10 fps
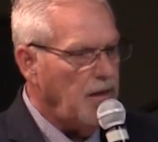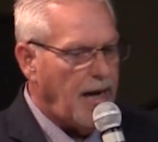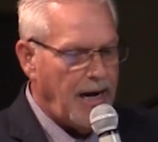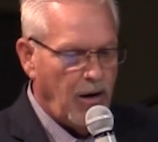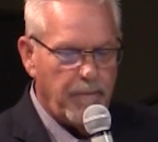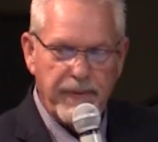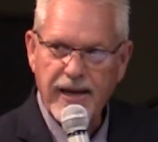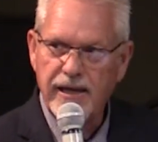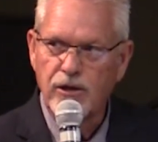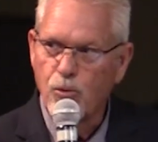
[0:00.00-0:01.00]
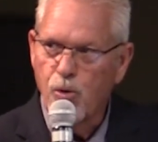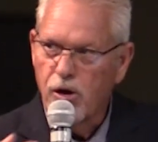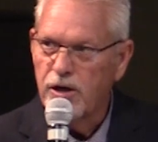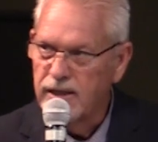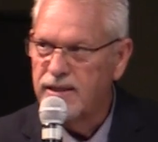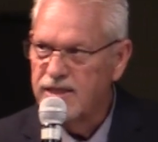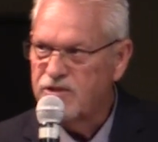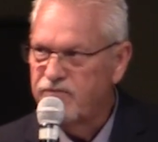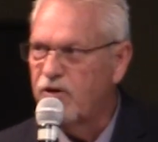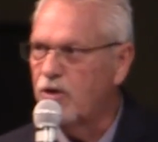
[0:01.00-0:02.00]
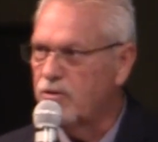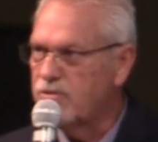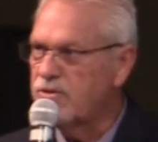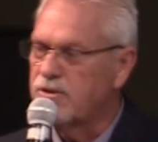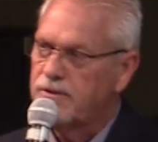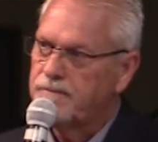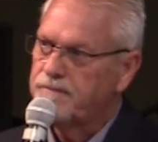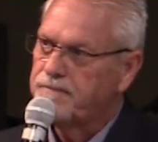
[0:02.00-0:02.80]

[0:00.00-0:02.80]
how Peter worded this verse.